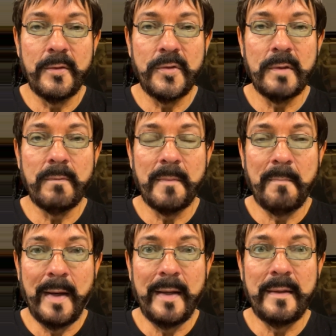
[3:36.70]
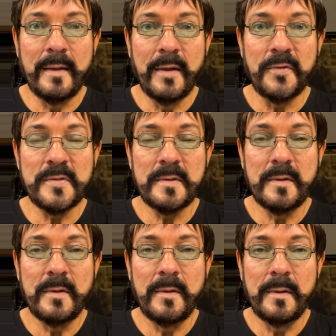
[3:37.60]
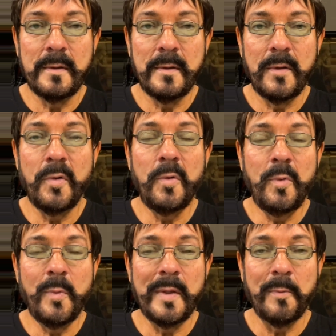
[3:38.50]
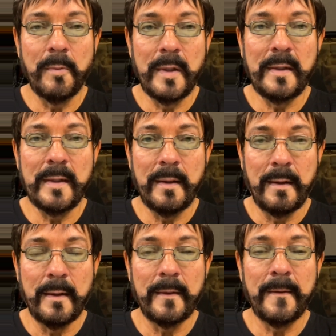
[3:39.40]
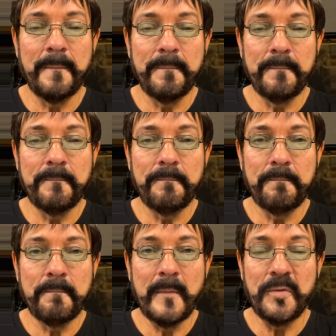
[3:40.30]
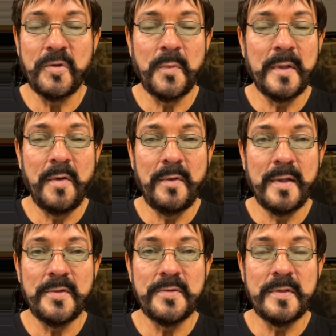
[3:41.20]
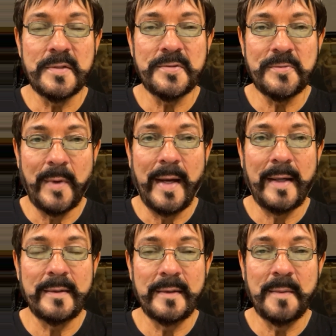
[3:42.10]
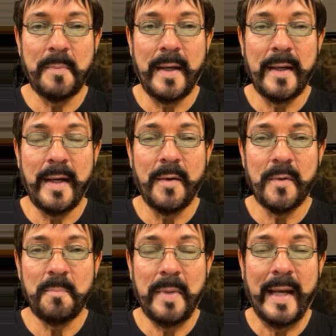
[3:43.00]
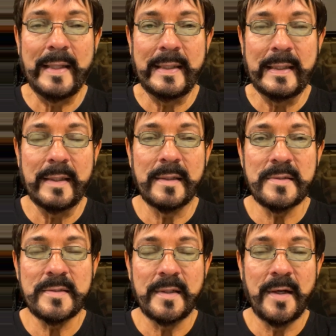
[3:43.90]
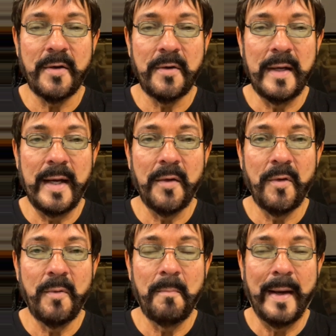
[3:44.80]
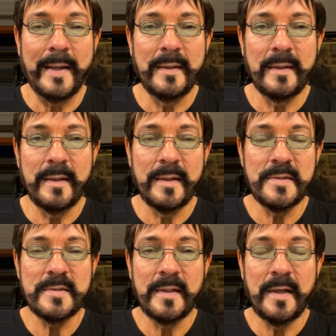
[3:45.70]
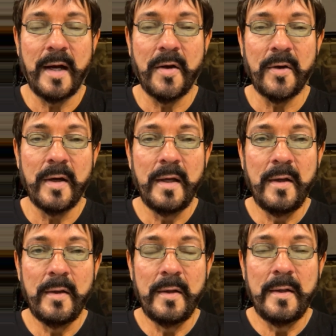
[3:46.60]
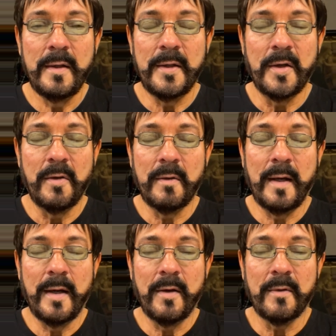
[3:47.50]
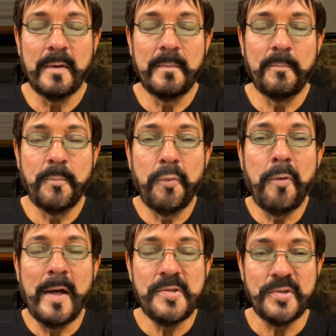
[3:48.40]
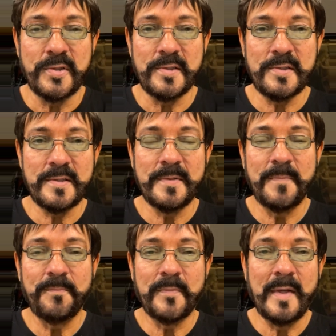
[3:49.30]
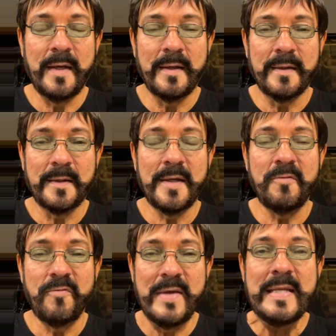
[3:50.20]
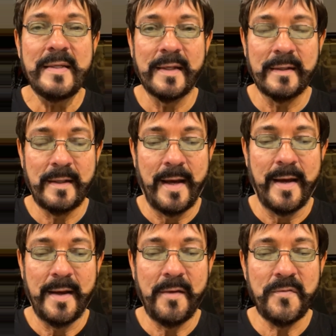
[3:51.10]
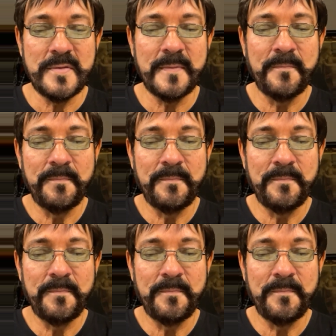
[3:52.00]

to remind us who we really are so we don't get distracted by our pettiness and our narrow-mindedness and our you know our precious uh, convenient lives